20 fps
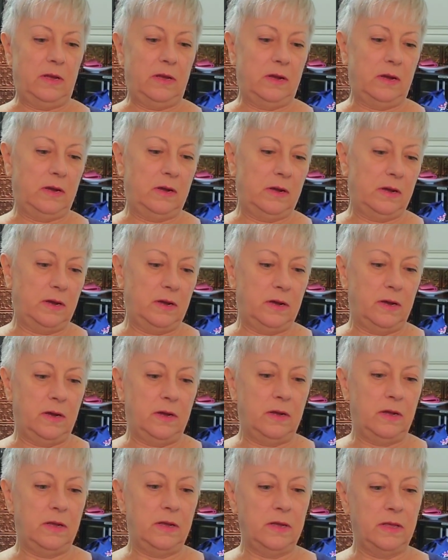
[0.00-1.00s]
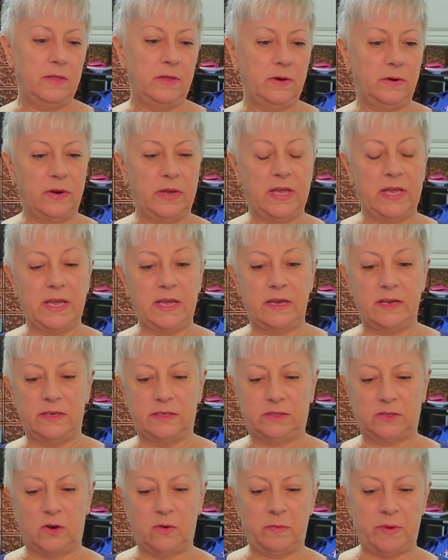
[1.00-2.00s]
Uh, there
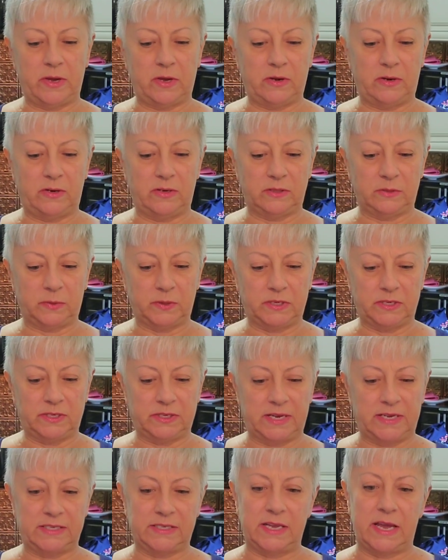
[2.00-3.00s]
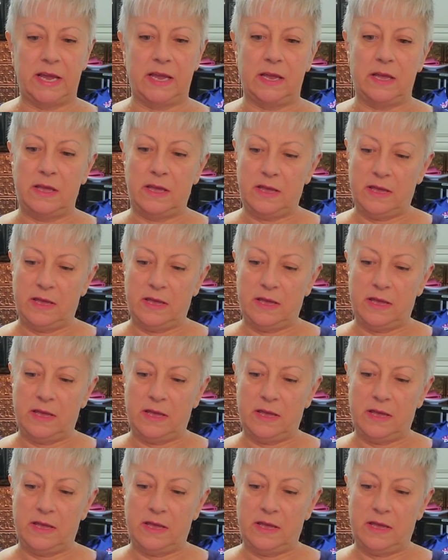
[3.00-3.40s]
is. Oh my goodness, what does that say?